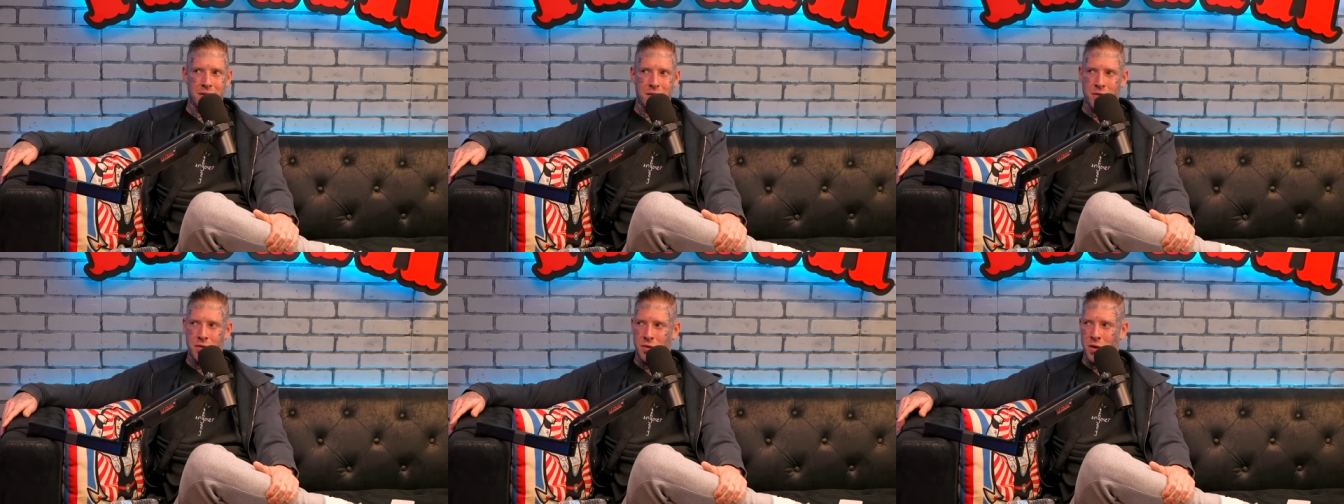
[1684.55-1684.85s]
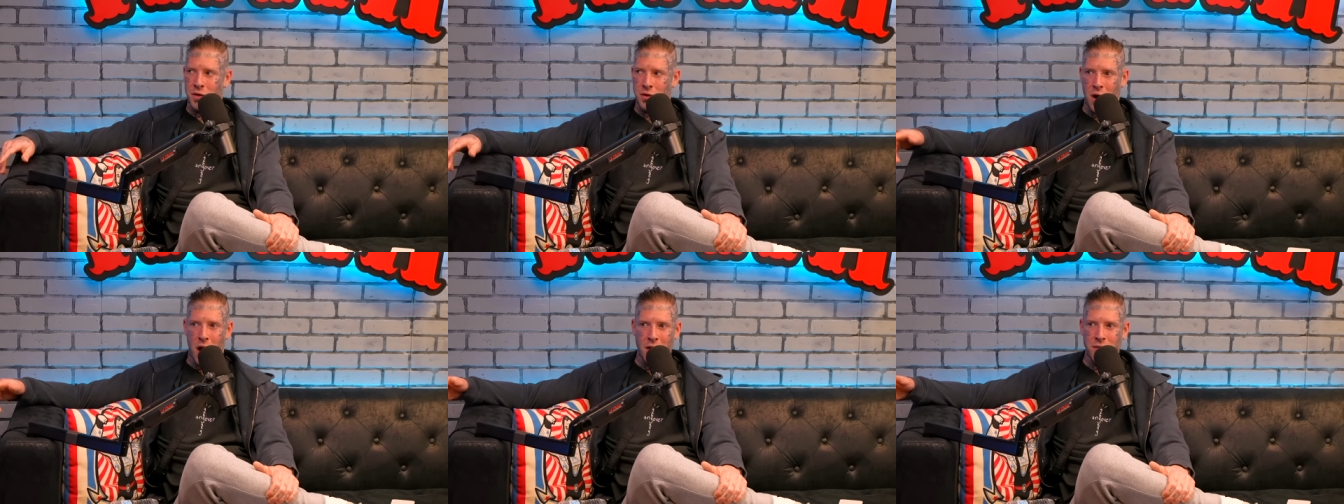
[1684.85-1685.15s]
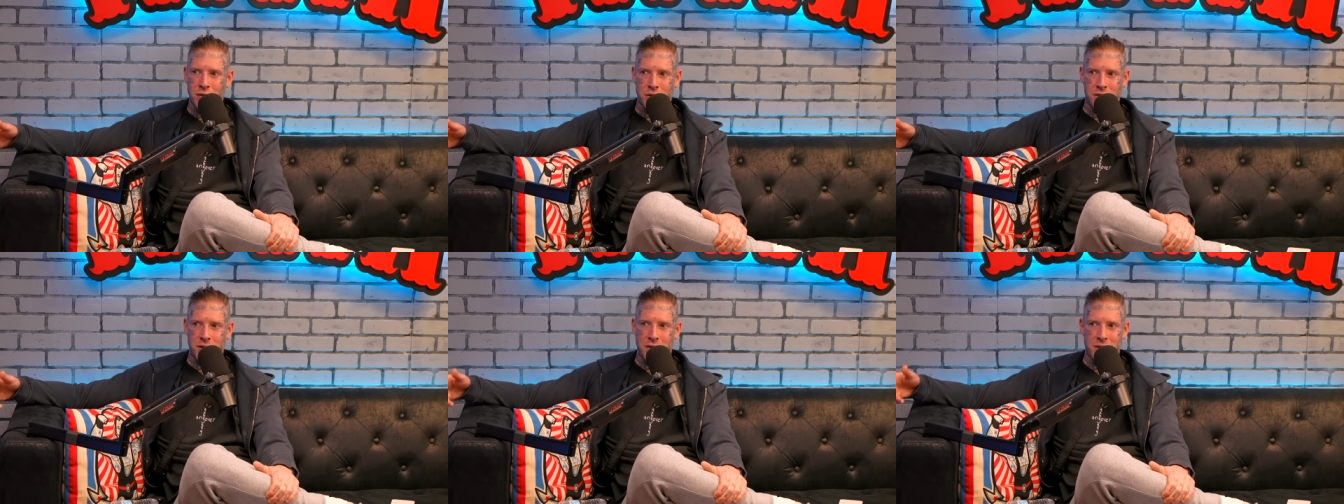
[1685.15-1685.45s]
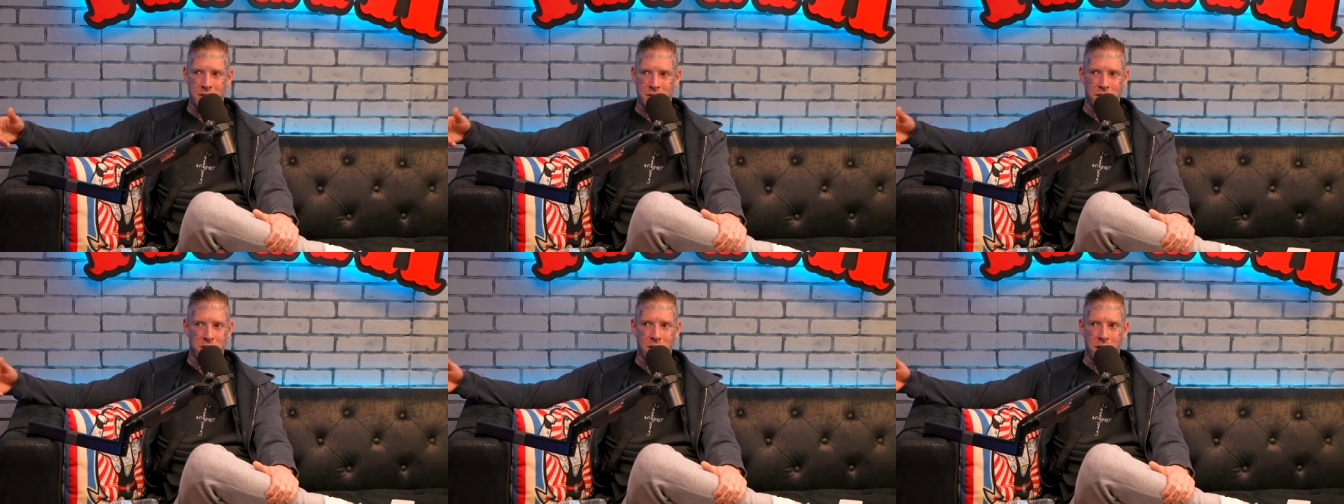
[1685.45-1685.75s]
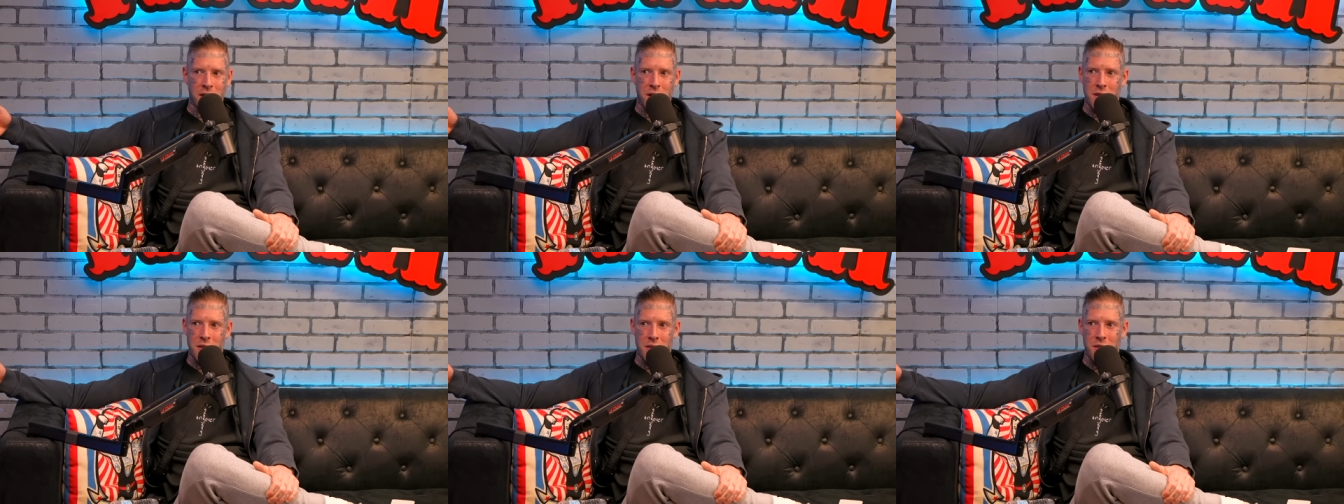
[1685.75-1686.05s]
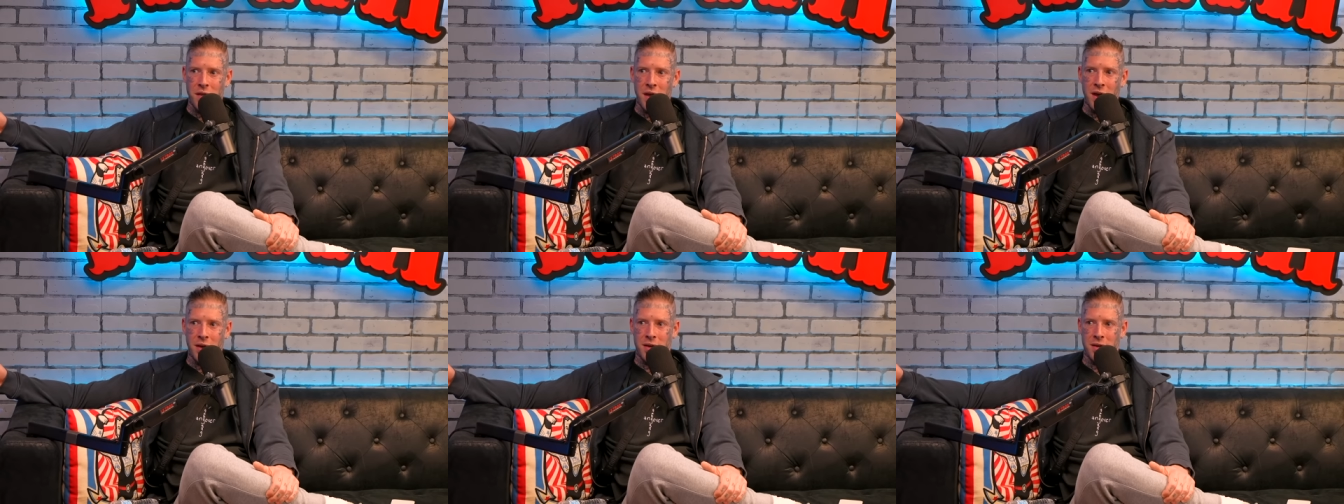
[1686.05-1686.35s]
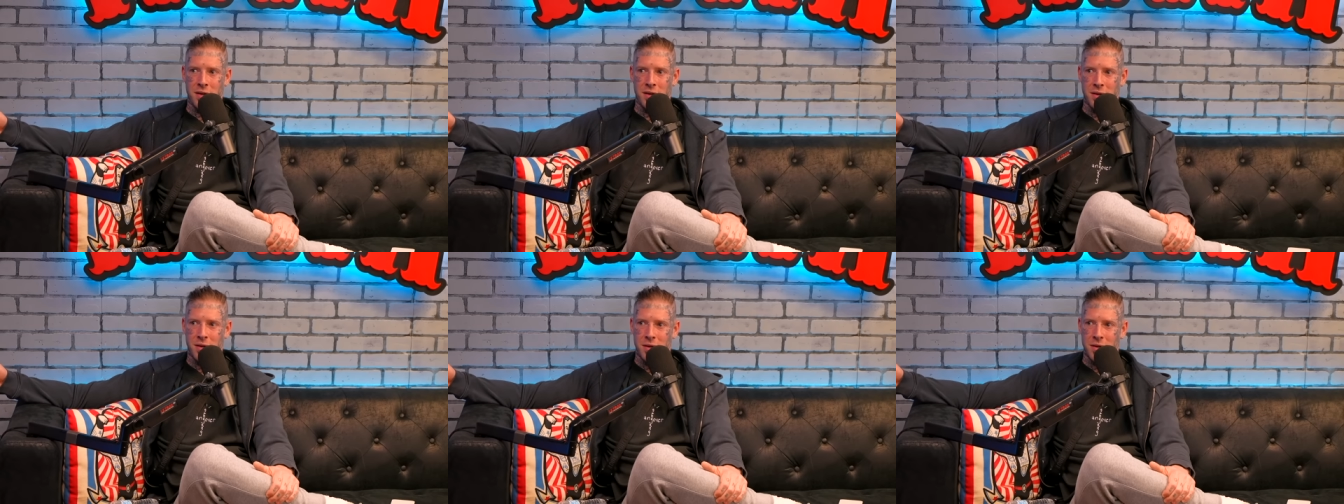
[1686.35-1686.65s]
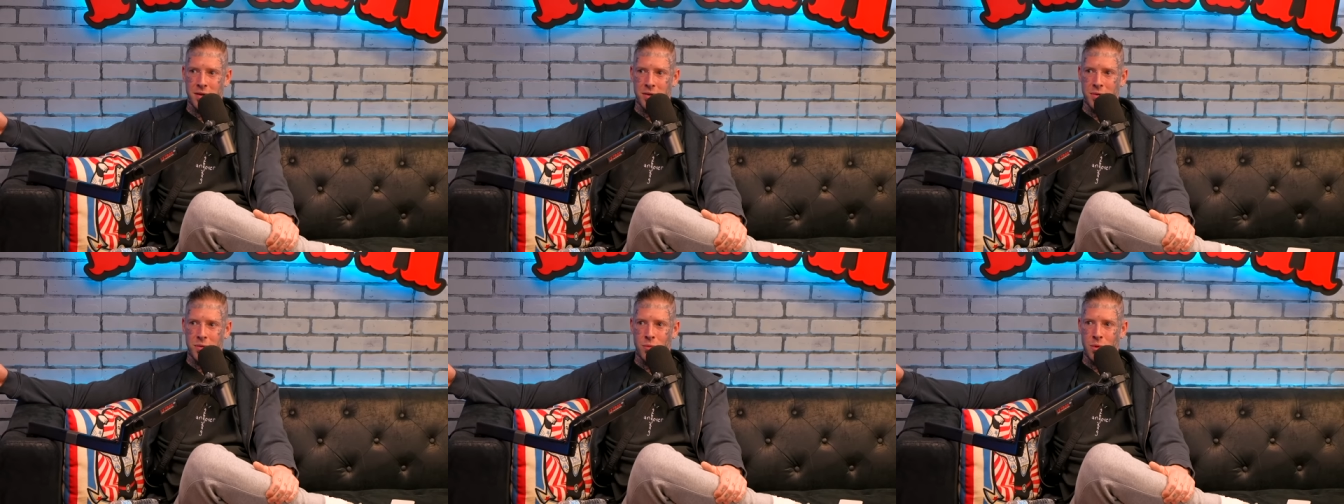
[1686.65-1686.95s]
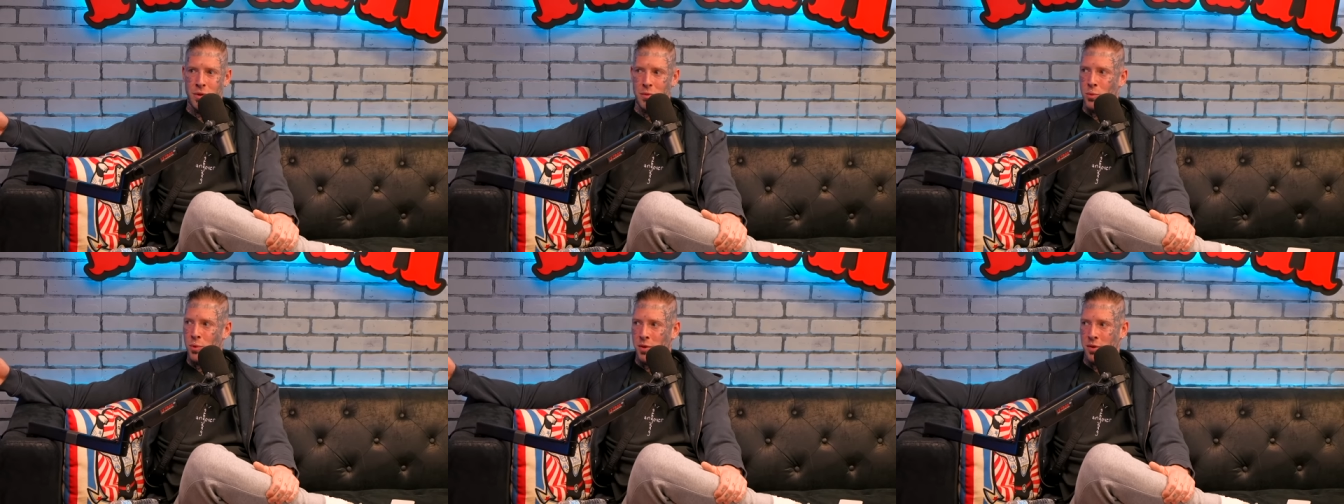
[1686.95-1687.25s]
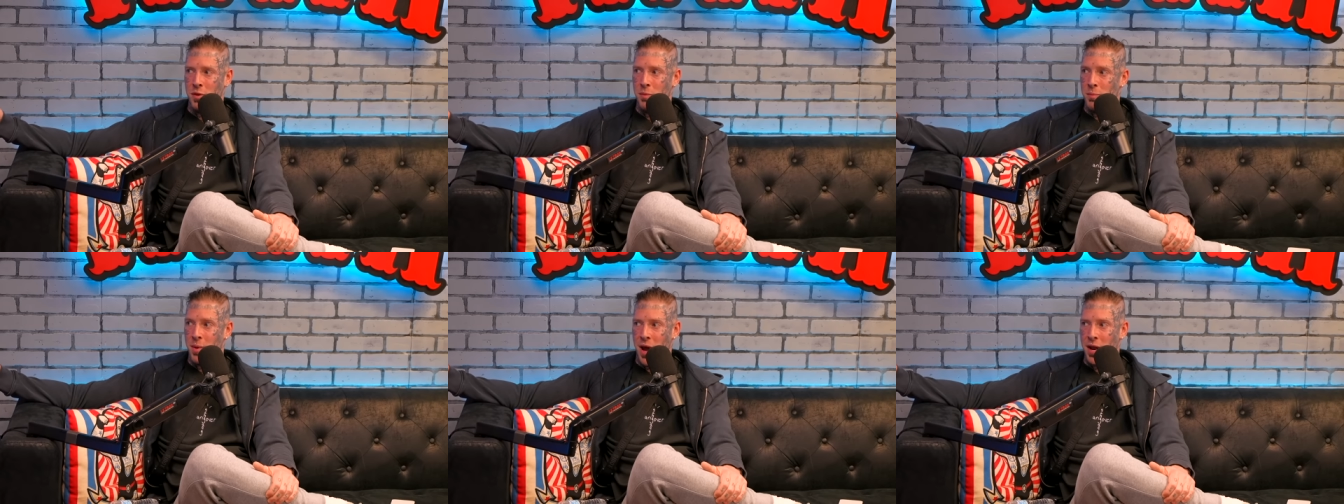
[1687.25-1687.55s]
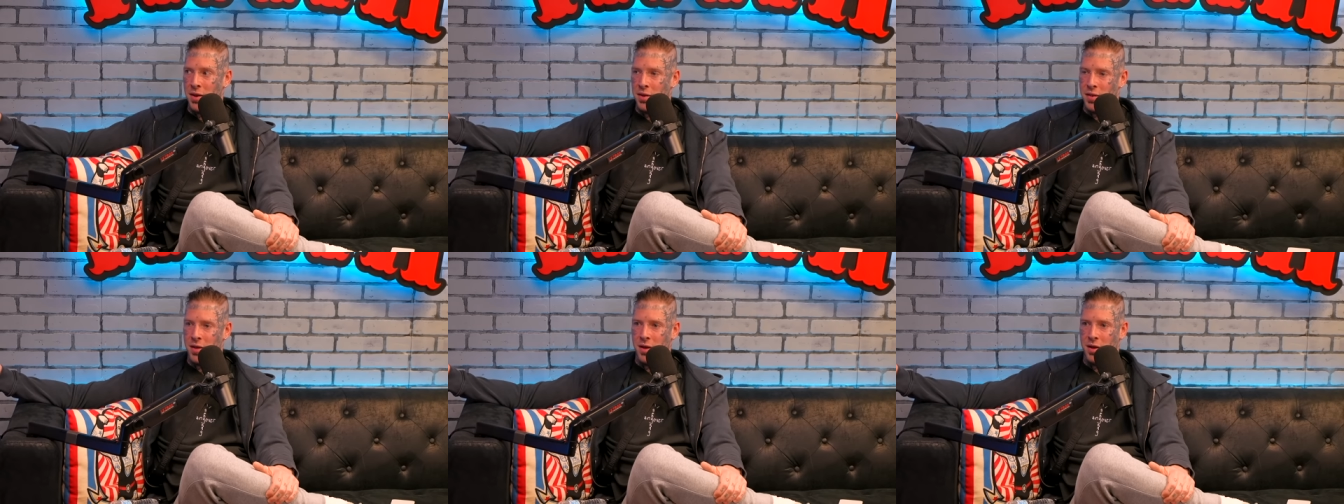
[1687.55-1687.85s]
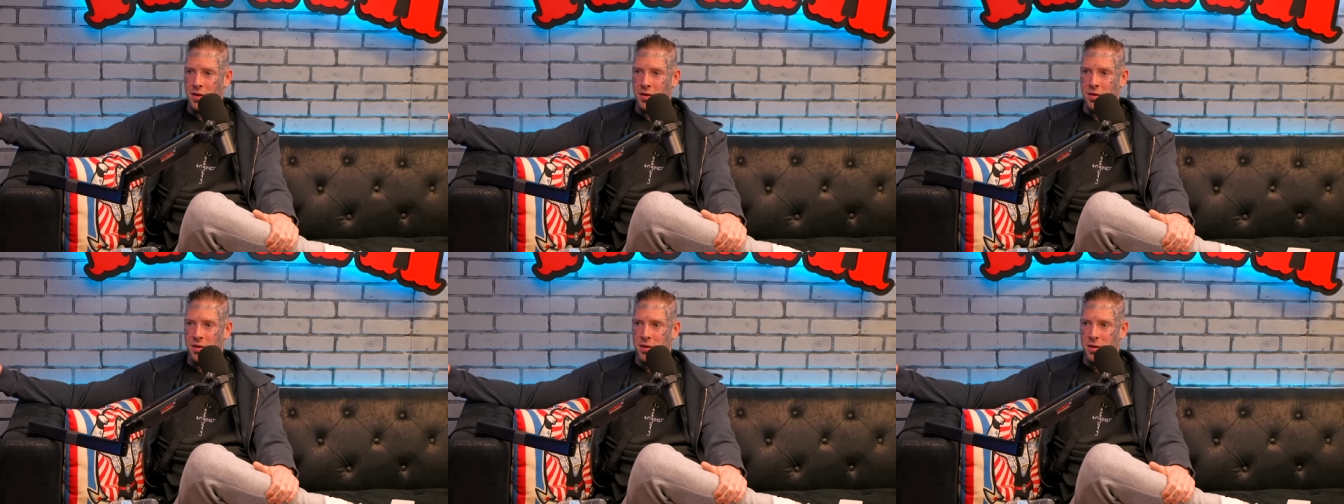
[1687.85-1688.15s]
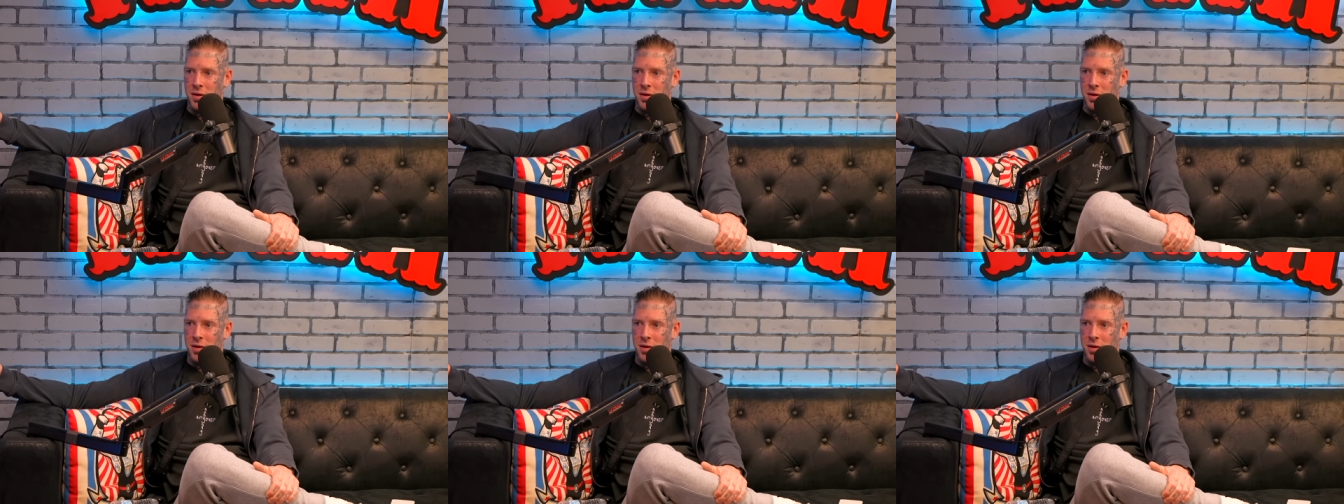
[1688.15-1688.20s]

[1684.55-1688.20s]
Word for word: the novelty is fucking thick with with the Ben thing.